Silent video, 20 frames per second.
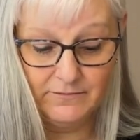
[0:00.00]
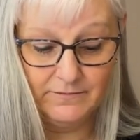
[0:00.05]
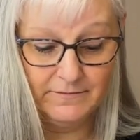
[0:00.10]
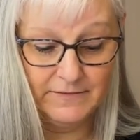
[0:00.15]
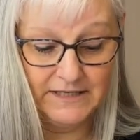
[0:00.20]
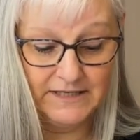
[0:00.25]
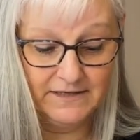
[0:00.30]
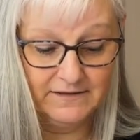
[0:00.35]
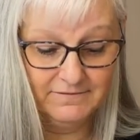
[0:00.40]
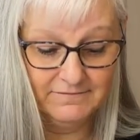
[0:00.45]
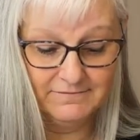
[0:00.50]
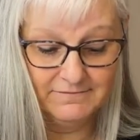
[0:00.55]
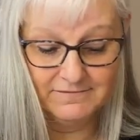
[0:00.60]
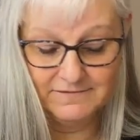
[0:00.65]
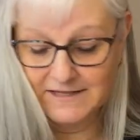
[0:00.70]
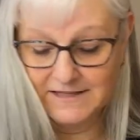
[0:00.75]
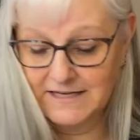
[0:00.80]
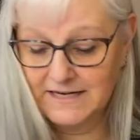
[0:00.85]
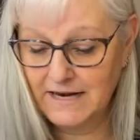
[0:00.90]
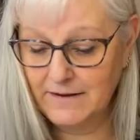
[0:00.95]
me
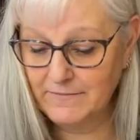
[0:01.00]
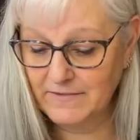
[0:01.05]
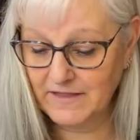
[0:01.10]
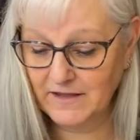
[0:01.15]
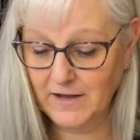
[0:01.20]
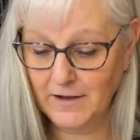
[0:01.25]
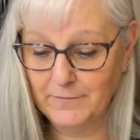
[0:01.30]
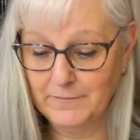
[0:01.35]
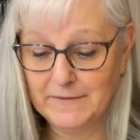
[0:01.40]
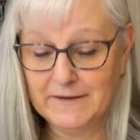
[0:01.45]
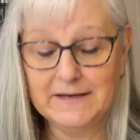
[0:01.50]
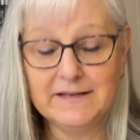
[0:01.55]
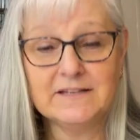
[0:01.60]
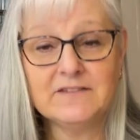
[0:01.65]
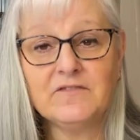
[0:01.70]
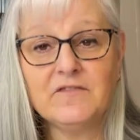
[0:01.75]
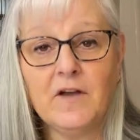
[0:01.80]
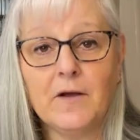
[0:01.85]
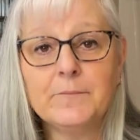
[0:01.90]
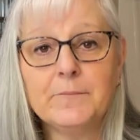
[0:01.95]
the name of the company
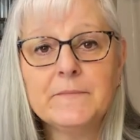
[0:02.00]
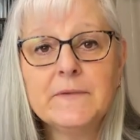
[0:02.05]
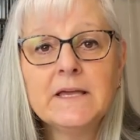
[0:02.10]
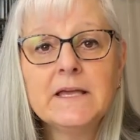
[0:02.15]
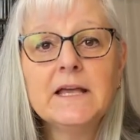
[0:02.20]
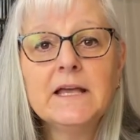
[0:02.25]
it's from.